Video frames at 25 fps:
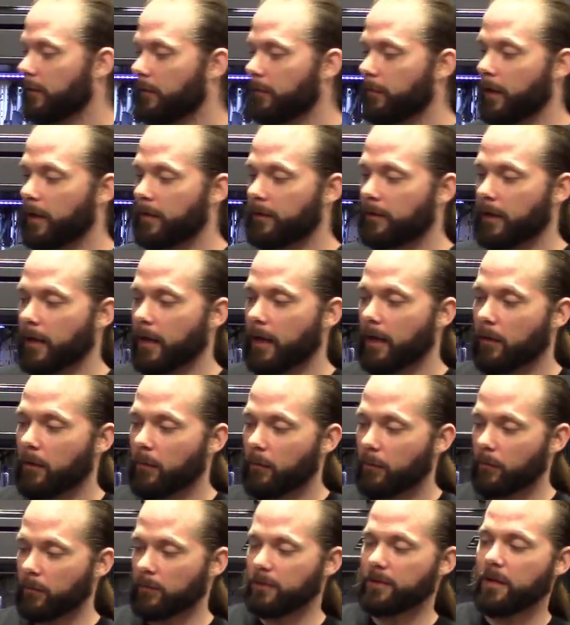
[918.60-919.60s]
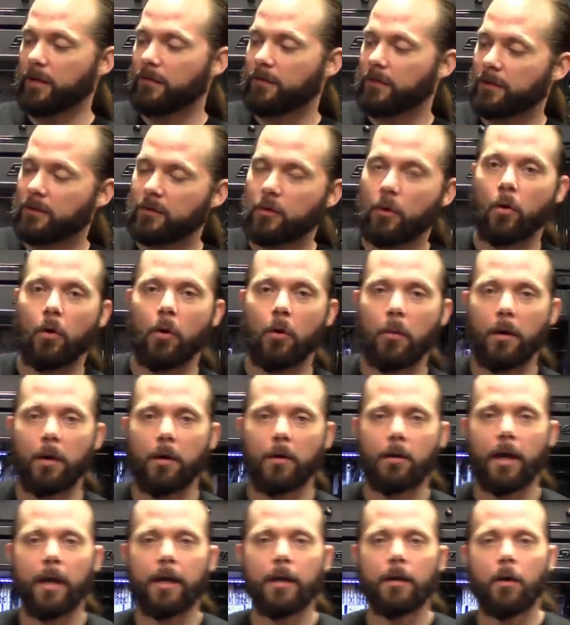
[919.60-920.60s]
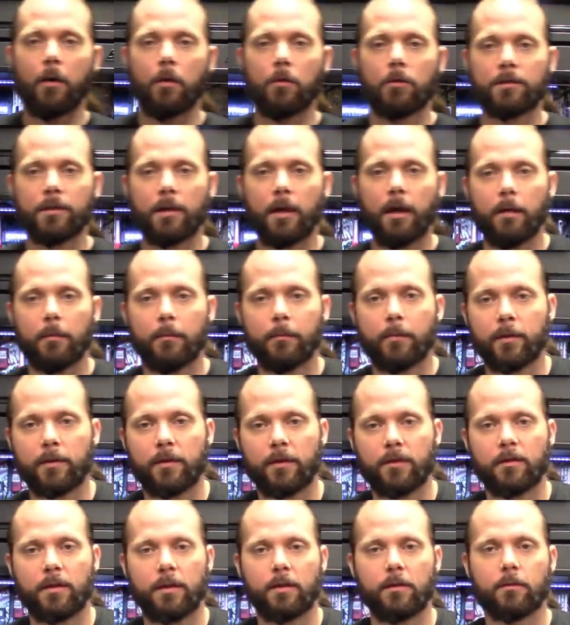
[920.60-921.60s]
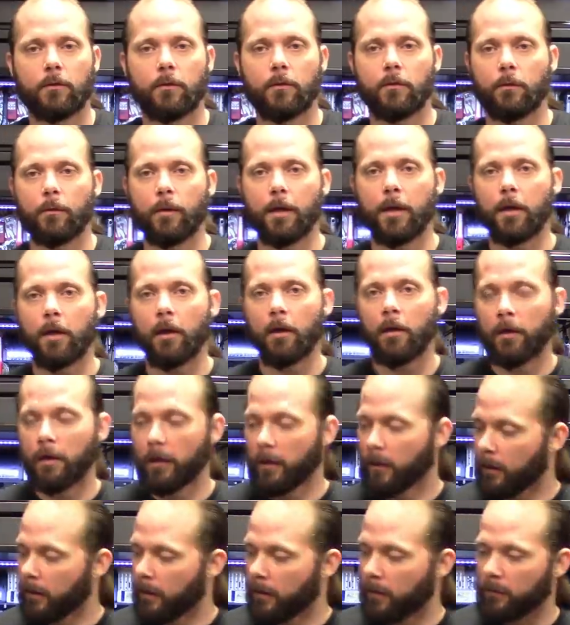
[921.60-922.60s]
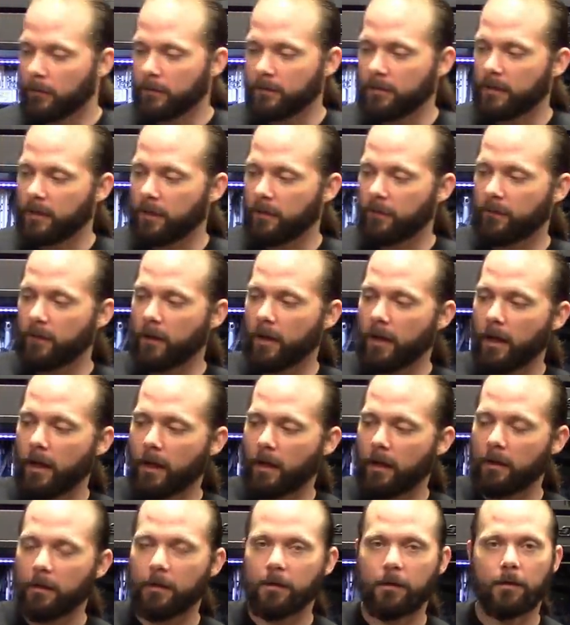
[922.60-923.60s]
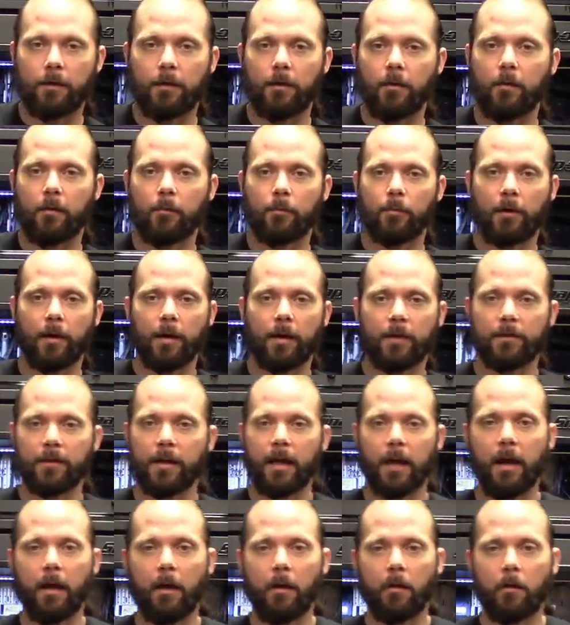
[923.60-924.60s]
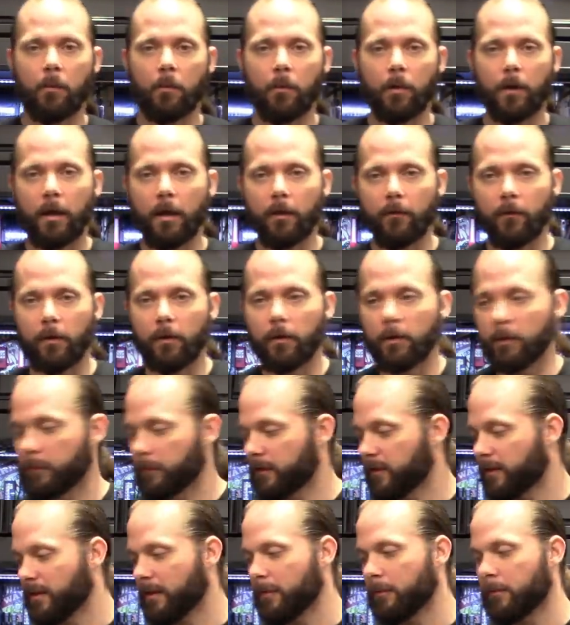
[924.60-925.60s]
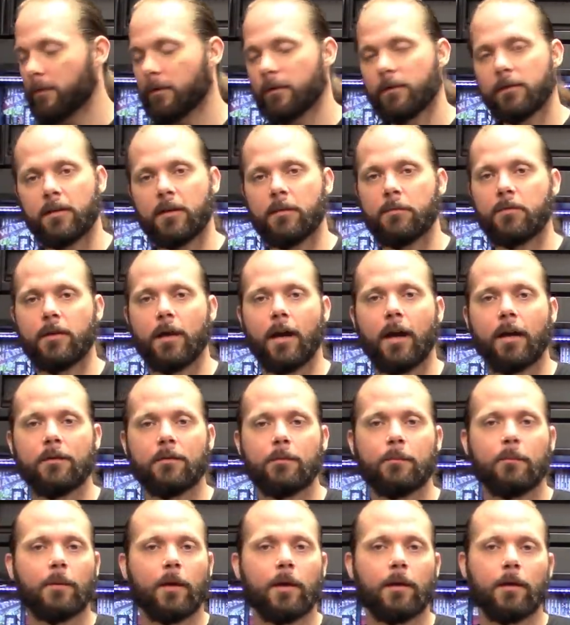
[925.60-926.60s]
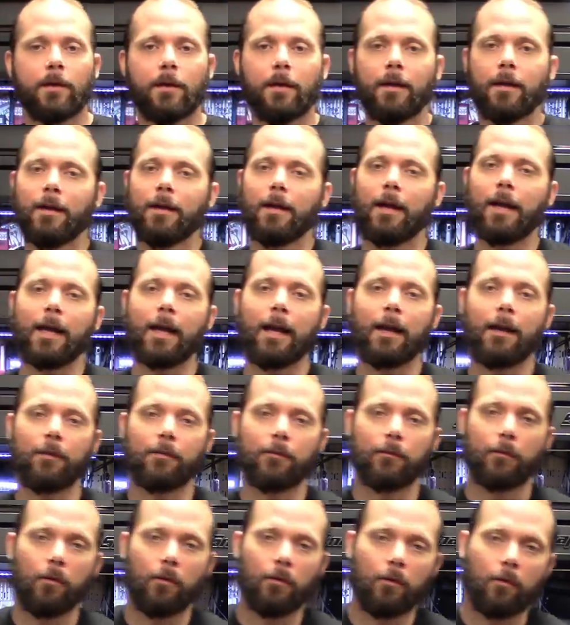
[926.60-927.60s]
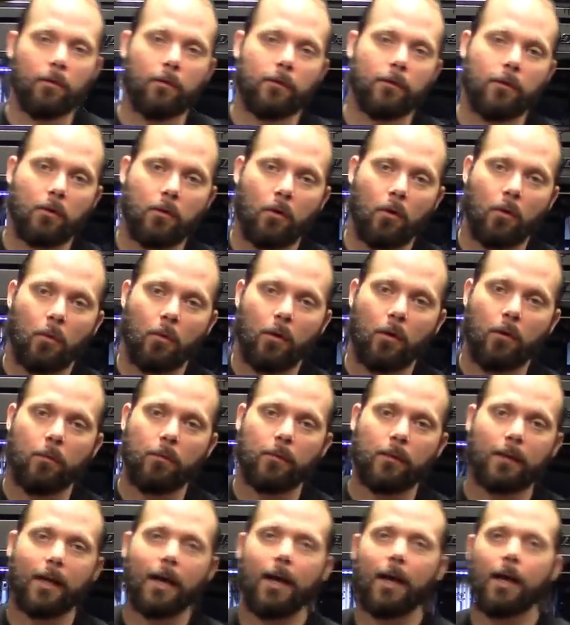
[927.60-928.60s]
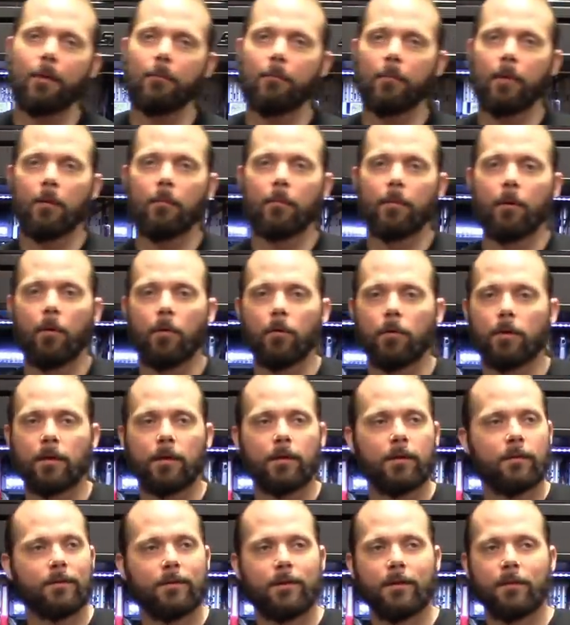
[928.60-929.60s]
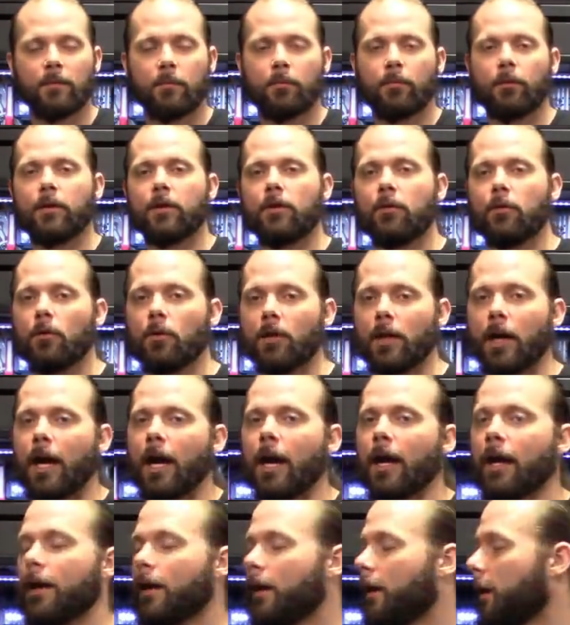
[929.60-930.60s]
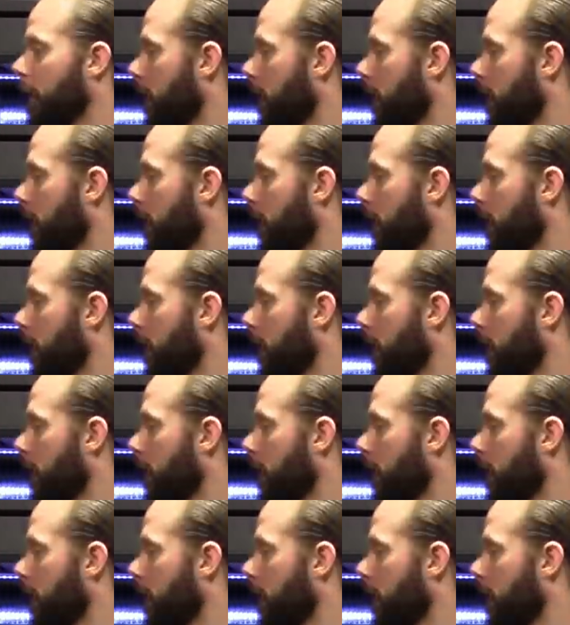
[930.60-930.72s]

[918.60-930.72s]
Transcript: But we'll see if this Cornwell light holds up. Put this thing through the ringer. We'll see if you know, it breaks down or whatever. Seems nice, but I got to throw the Cornwell guy a bone. He's a pretty cool guy.